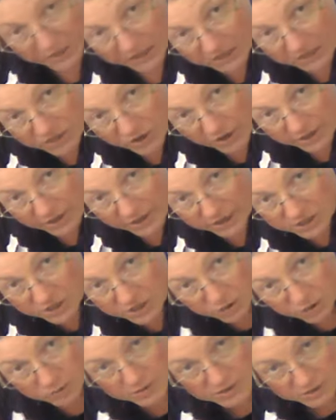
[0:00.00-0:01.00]
I try not to
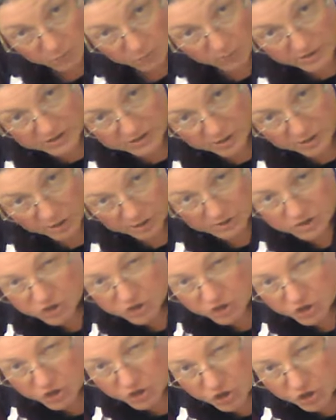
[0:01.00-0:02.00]
use soy sauce
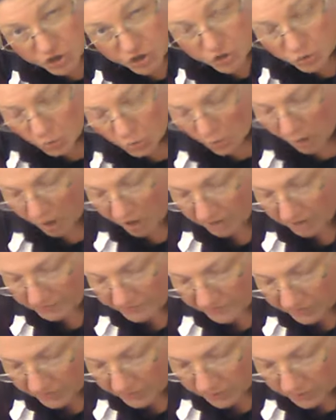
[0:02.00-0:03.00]
too
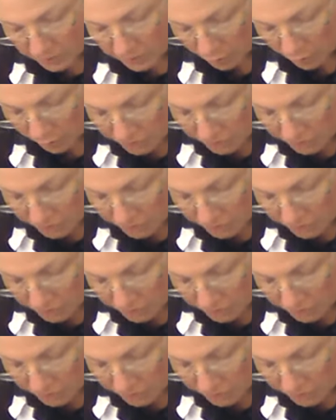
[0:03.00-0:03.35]
often or